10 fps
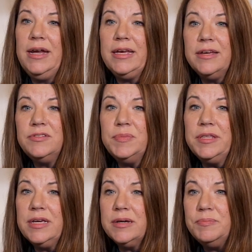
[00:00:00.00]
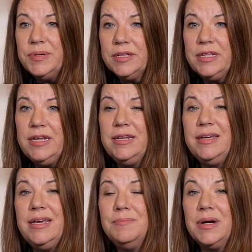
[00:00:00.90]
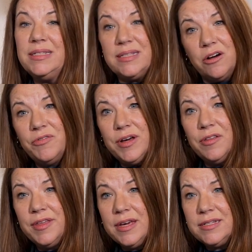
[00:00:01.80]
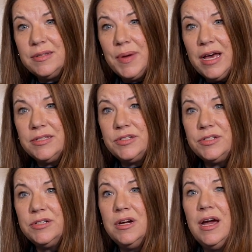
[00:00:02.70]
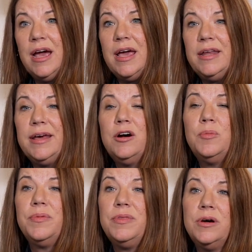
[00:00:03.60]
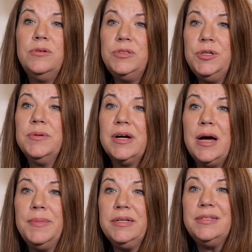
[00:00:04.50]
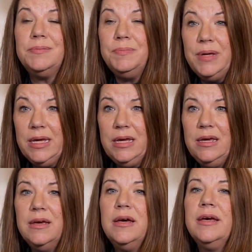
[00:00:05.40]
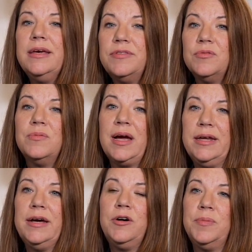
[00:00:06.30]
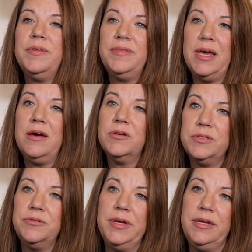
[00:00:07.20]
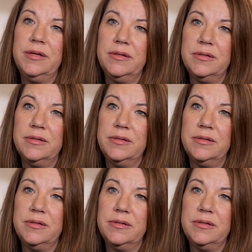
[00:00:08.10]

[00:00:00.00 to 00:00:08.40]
And it gives me the ability to keep myself healthy as a pastor and help those who are coming to me get the right help that they also need.